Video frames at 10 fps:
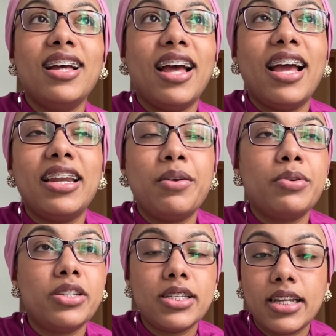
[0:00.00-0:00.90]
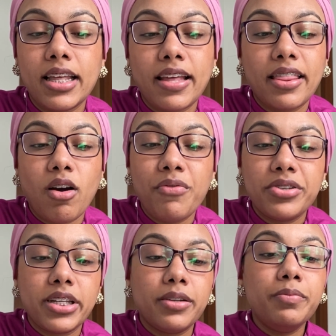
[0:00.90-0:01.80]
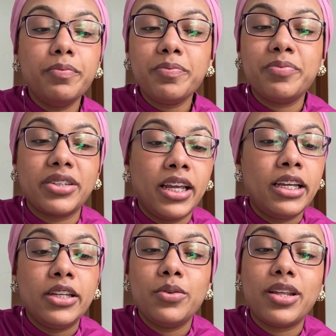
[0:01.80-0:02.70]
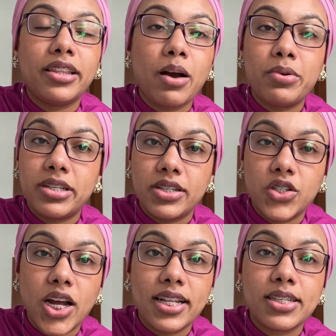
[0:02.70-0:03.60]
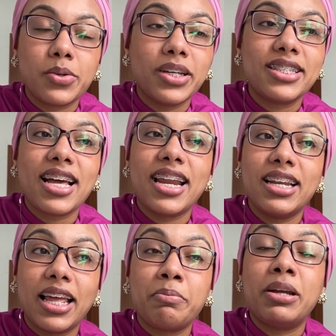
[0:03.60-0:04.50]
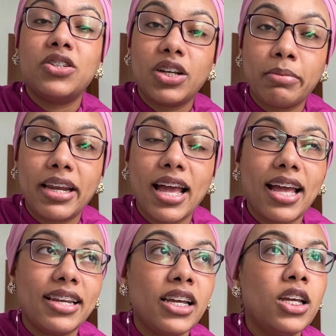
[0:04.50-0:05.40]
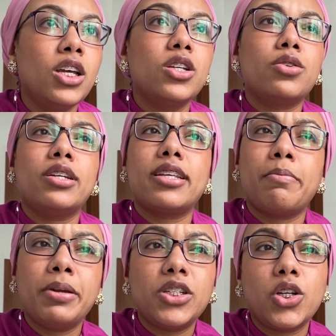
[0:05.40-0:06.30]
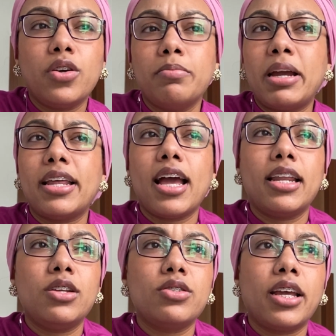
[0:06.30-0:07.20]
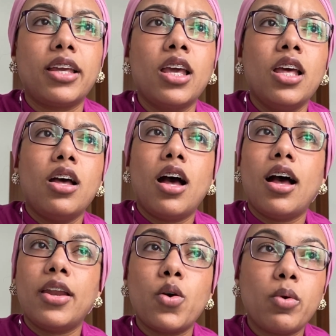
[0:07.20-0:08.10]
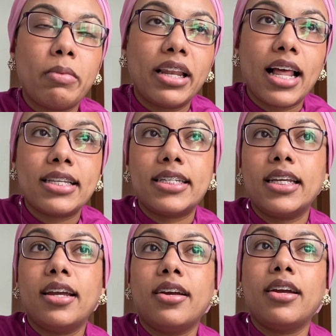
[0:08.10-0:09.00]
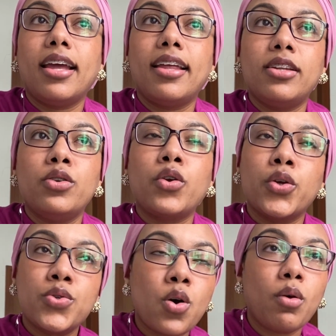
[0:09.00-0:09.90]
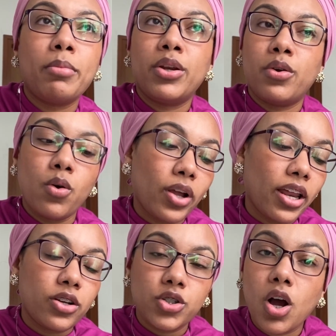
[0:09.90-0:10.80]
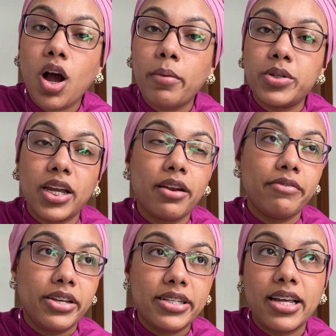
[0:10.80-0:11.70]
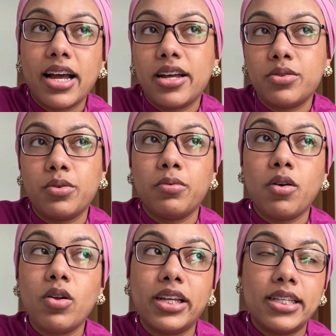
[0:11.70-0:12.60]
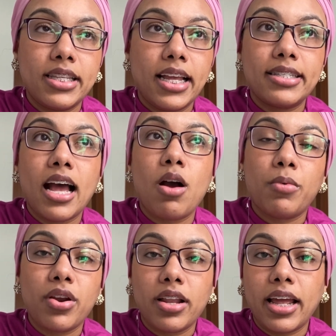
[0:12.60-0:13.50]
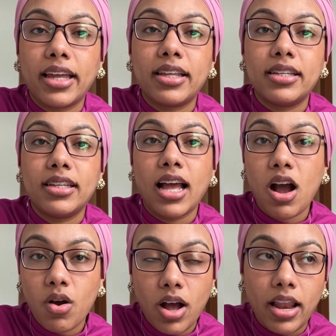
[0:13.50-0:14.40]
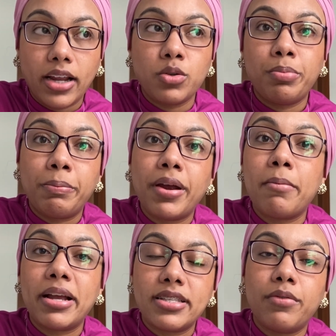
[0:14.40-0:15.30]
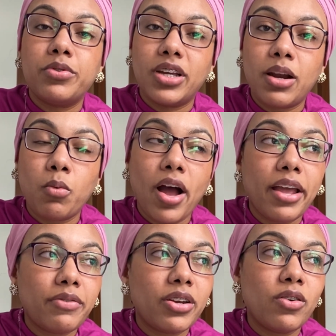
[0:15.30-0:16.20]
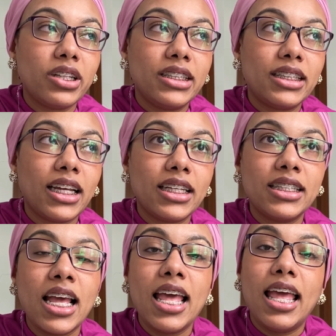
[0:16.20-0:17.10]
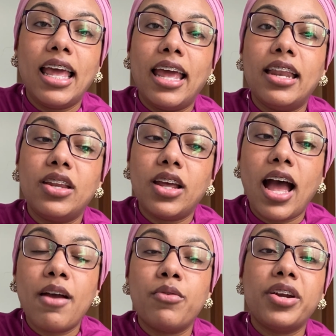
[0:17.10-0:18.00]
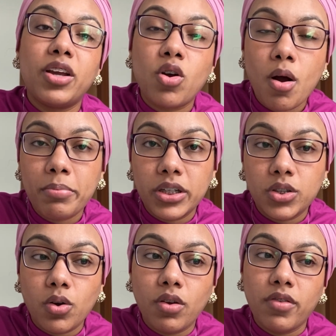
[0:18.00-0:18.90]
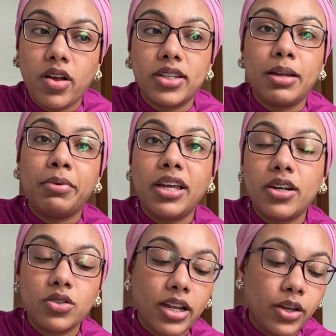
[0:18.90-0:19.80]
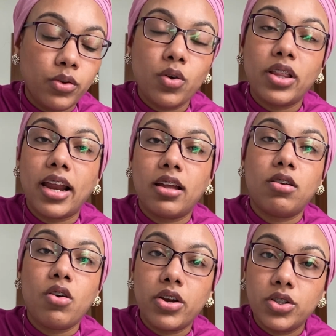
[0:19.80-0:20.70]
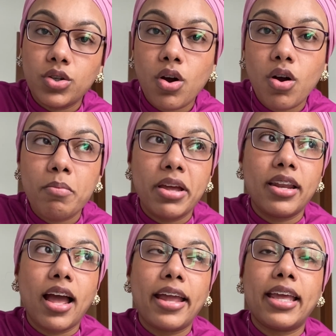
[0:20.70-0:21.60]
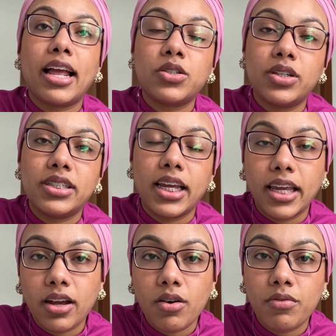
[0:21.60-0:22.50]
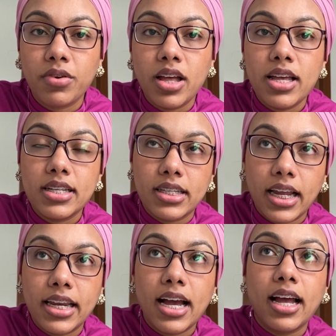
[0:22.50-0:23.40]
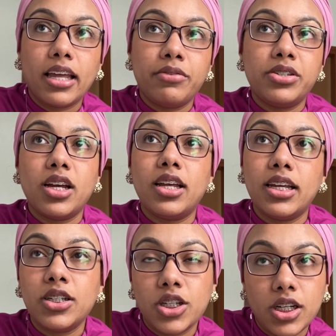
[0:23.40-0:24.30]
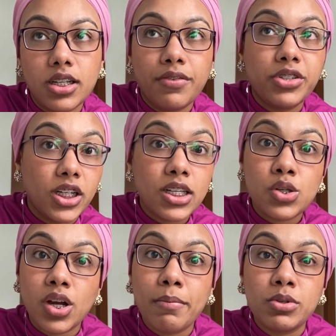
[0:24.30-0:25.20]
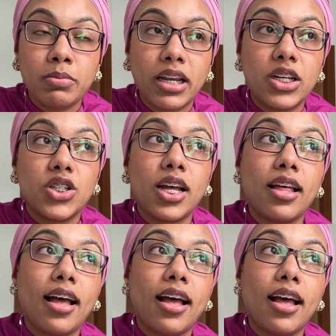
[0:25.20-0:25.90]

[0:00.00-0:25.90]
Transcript: And he was just sitting there in the office, and he knew that that was his chance. So he started like pitching my dad. So he started pitching at my dad, and he's like, I know we met last year, and you know, you told me to go get a job, to get a visa, to all these things, how I'm gonna like, how I like to prepare myself to get a wife and all these things. And I've already accomplished all of that. I'm here to let you know that I got a job and I can actually take care of Saida if she is to come to Malaysia.